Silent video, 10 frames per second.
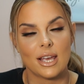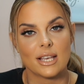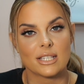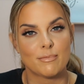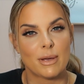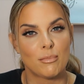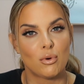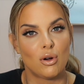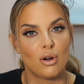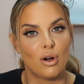is been
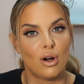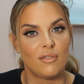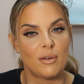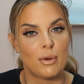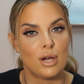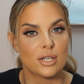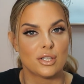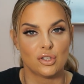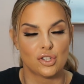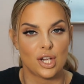more of a
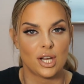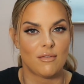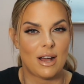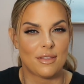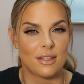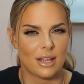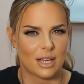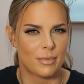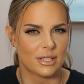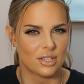personal journey rather than
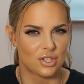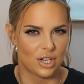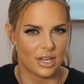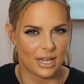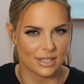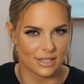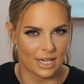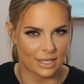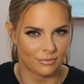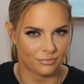like a business journey, I'd
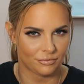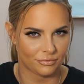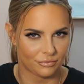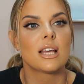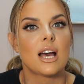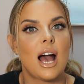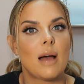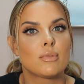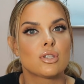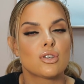say.
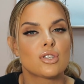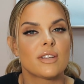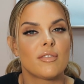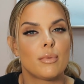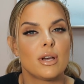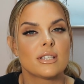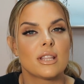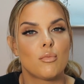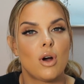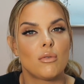I'm such a different
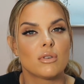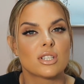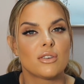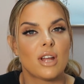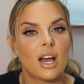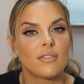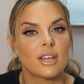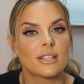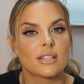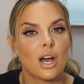person than what I was 2.5
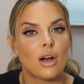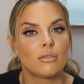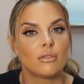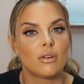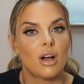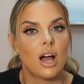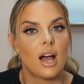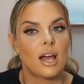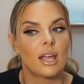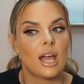years ago.
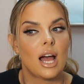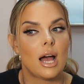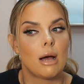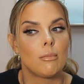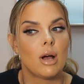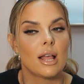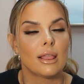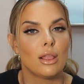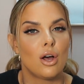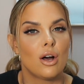I am a
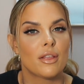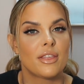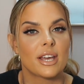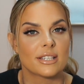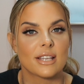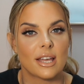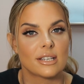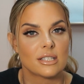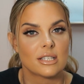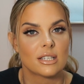lot thicker
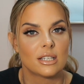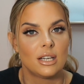skinned.